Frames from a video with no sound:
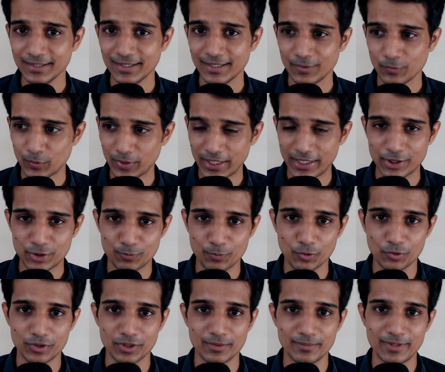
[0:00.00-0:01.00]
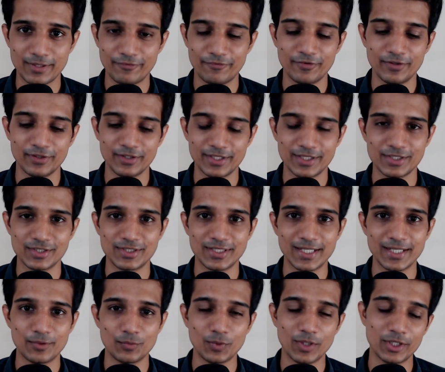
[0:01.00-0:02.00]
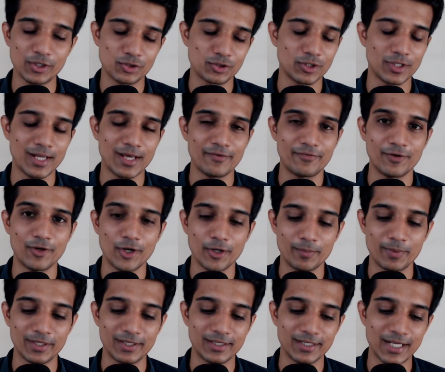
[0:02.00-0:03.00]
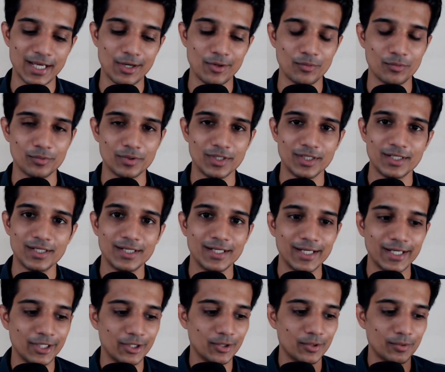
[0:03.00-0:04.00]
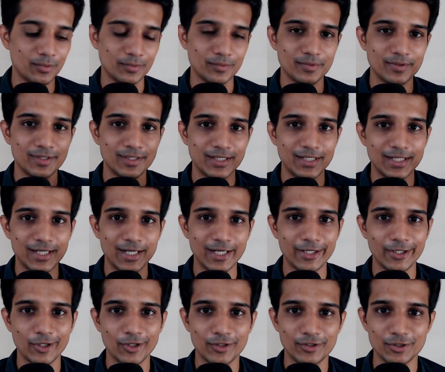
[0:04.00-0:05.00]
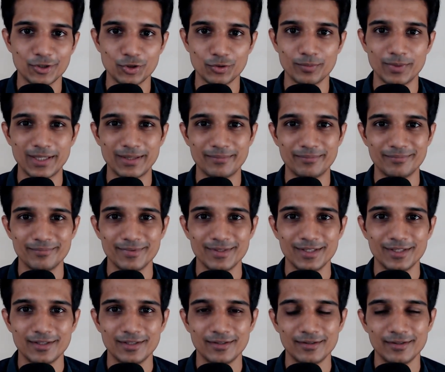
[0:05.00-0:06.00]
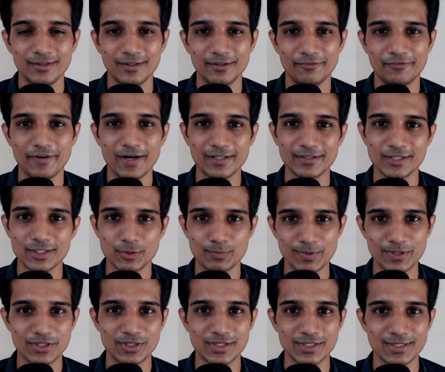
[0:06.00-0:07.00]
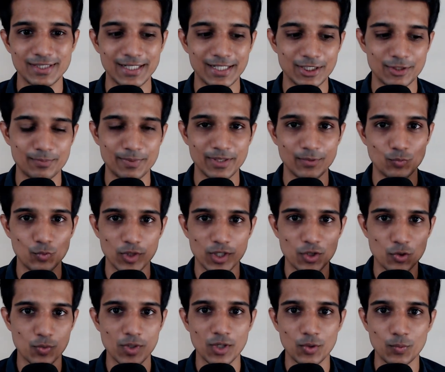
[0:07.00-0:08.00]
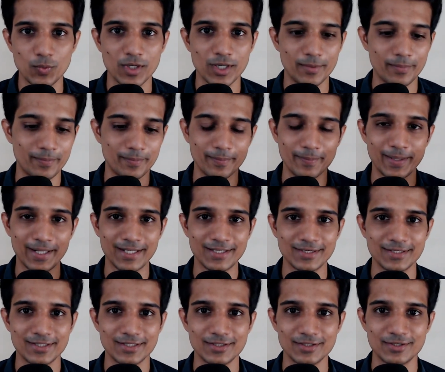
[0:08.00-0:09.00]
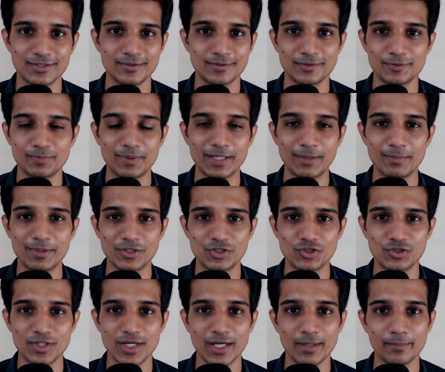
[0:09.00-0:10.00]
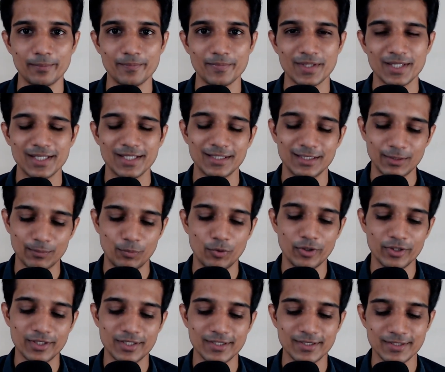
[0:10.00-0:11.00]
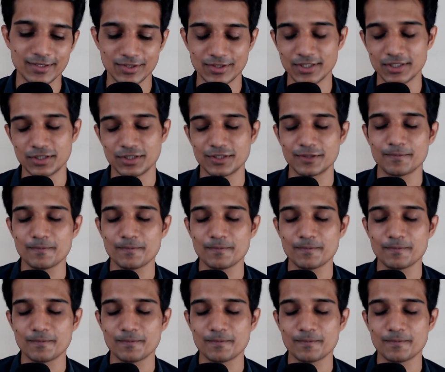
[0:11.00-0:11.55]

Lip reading: when I spoke to him further, he said, I used to laugh a lot, but now, I got into my father's business and it's been work, but I didn't spend much time. The point here is this.